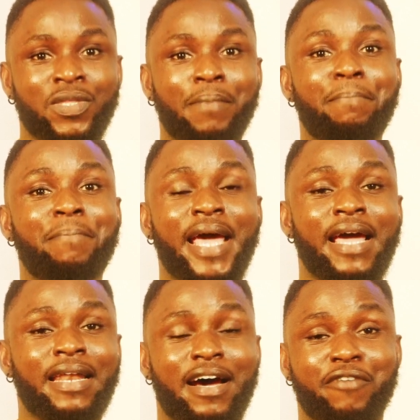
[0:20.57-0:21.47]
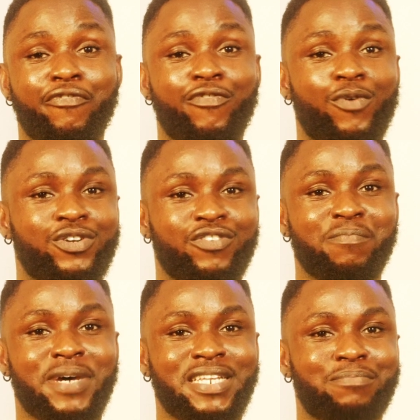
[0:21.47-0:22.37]
Men are fond of
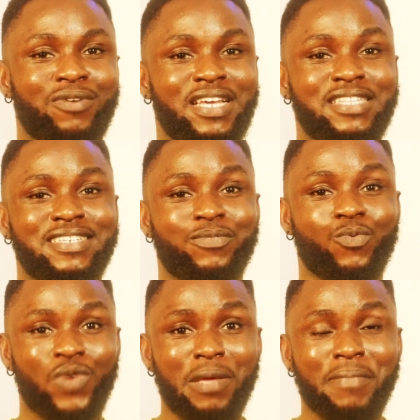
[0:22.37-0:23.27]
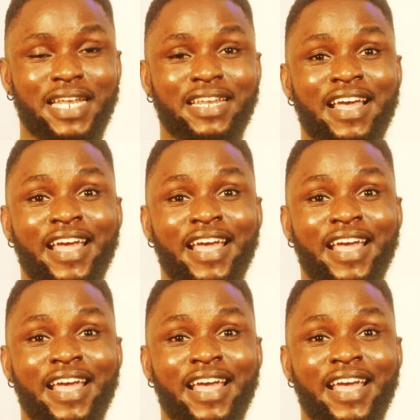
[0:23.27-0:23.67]
manipulating women